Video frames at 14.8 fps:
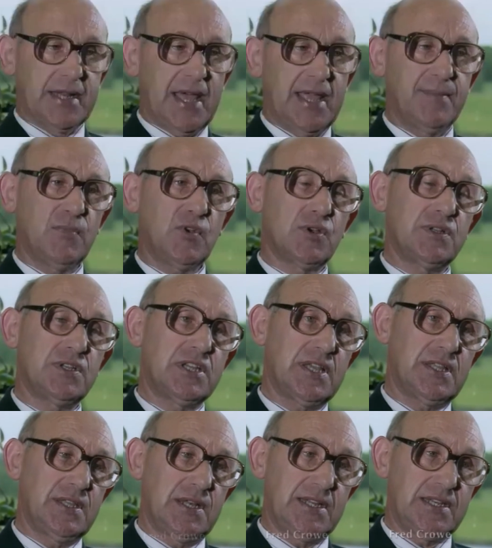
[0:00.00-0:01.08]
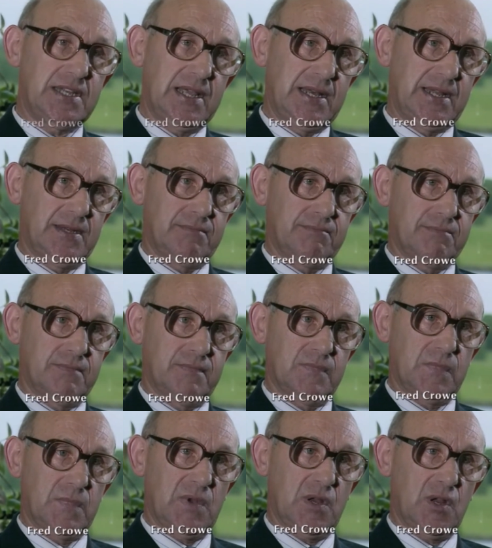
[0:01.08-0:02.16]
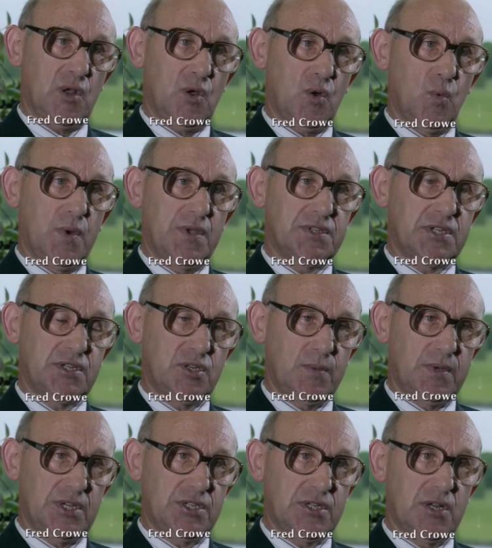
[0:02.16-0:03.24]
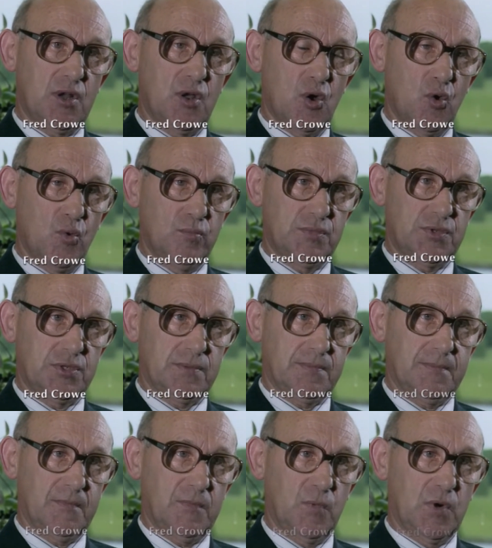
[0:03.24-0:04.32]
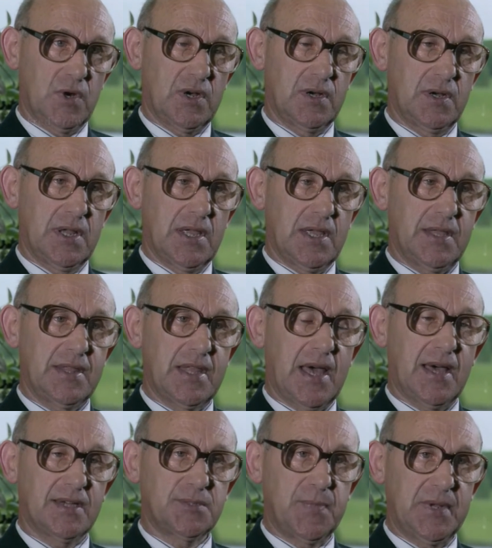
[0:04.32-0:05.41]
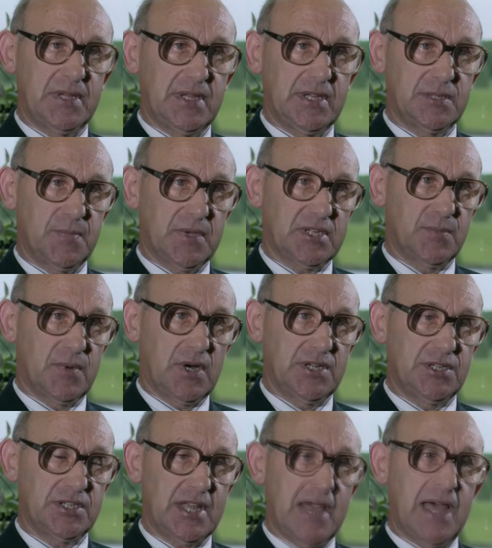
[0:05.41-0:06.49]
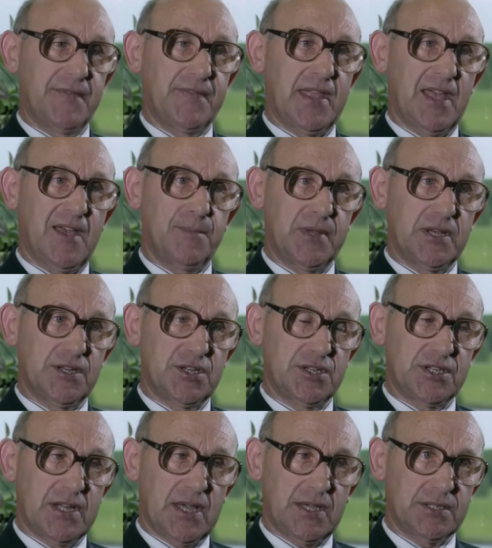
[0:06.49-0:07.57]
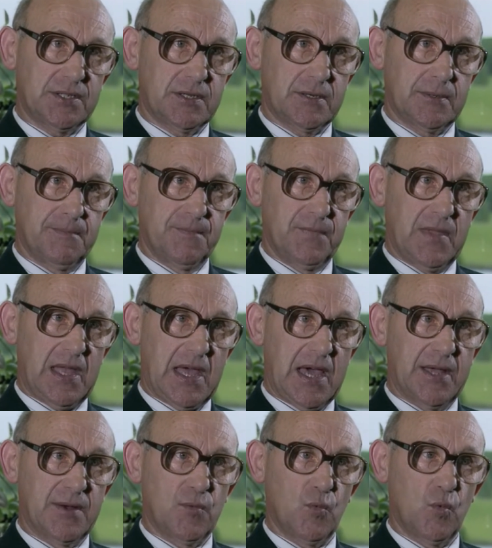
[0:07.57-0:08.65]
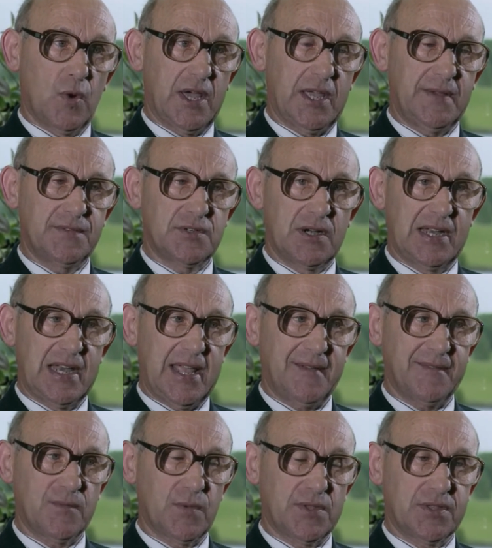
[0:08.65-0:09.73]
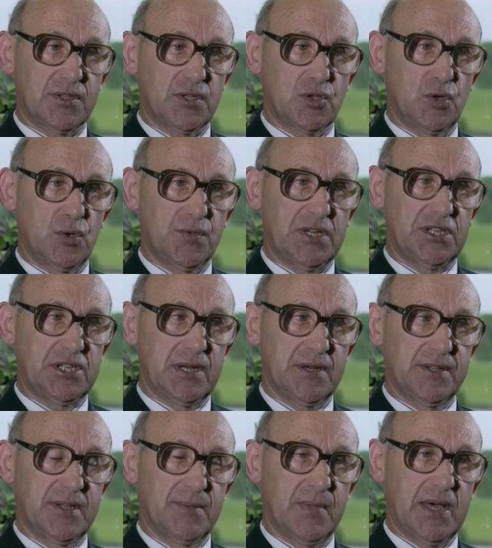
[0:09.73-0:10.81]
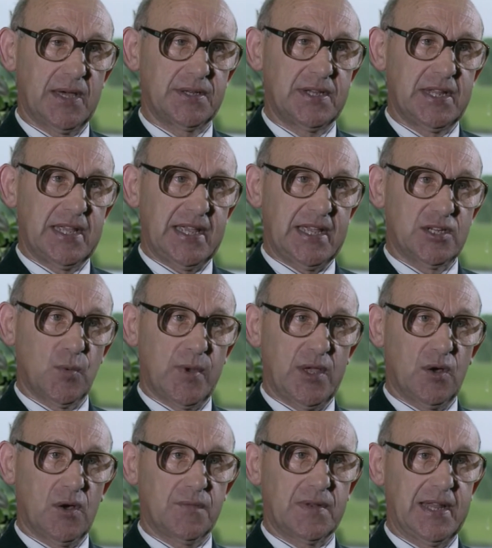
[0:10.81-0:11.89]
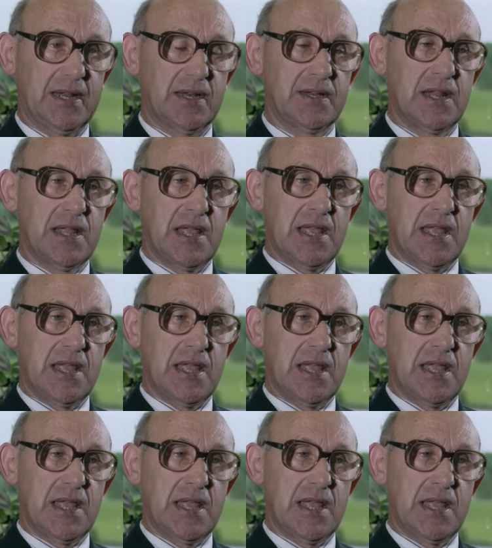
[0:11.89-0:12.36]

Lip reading: I'm continually dealing with situations in homes where there has been these mixed marriages and they have been a disaster, and wives are left with two or three children and the man is away off to England.